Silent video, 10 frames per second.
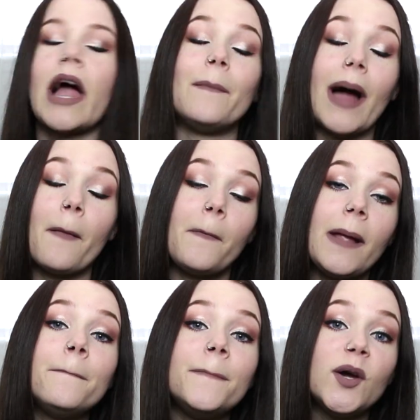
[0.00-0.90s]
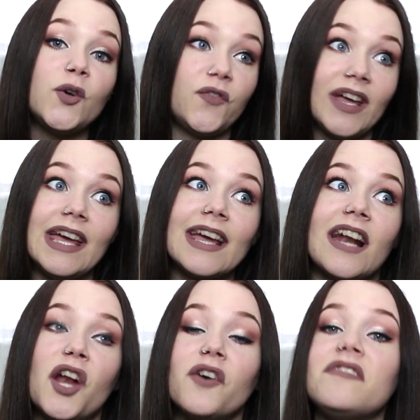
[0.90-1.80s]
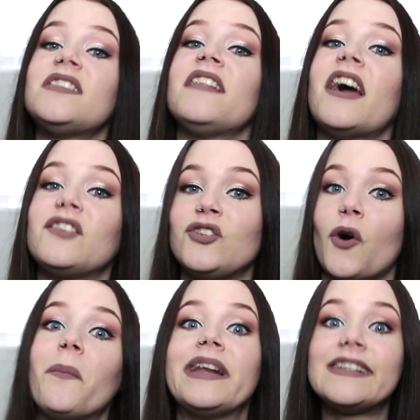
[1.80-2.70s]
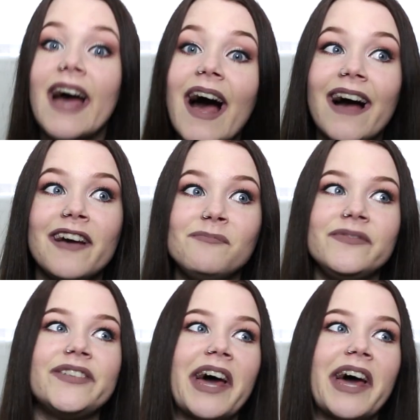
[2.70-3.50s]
I might be moving, and I know I've said that so many times.